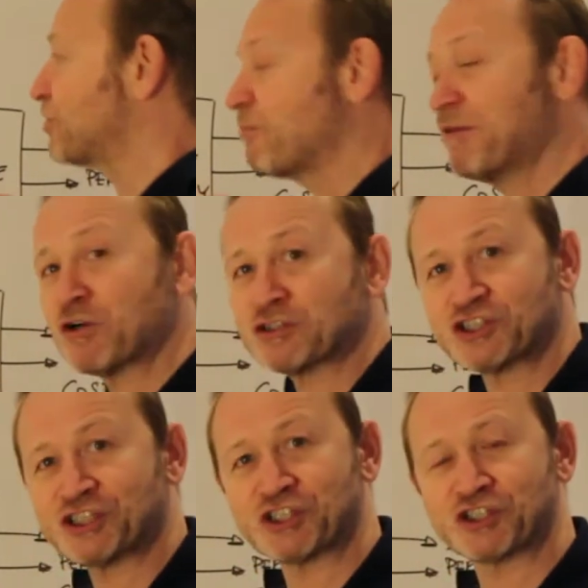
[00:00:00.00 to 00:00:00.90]
then we've got
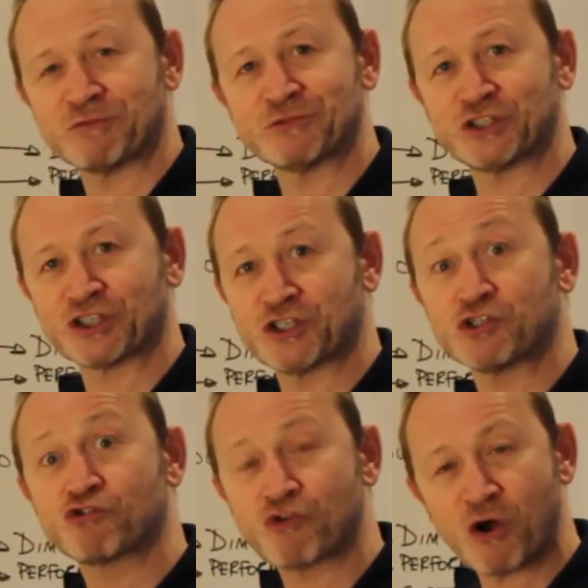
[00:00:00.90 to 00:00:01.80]
systems to
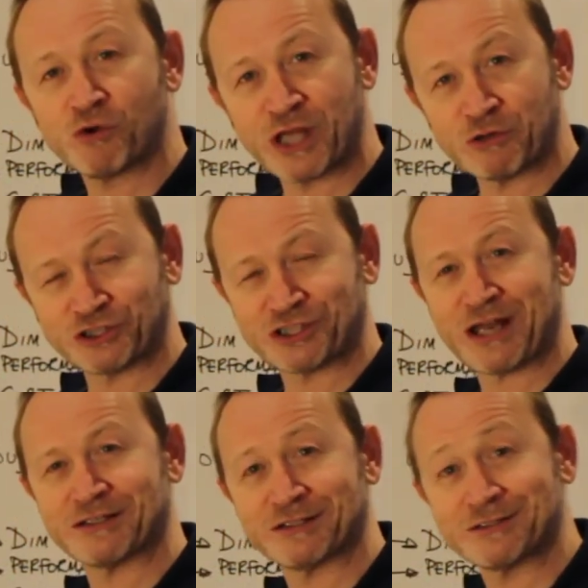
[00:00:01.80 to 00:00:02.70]
control those
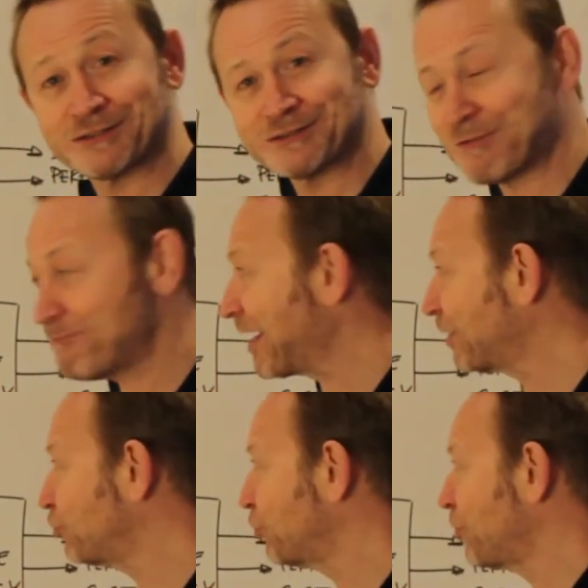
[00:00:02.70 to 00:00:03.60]
standards and to
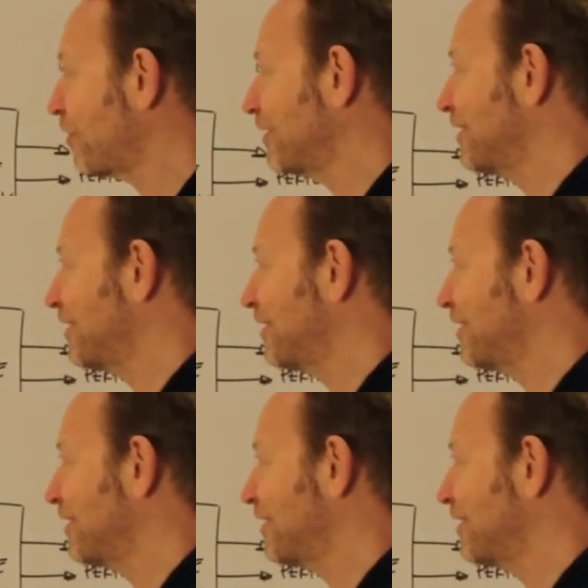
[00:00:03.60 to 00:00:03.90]
make sure they're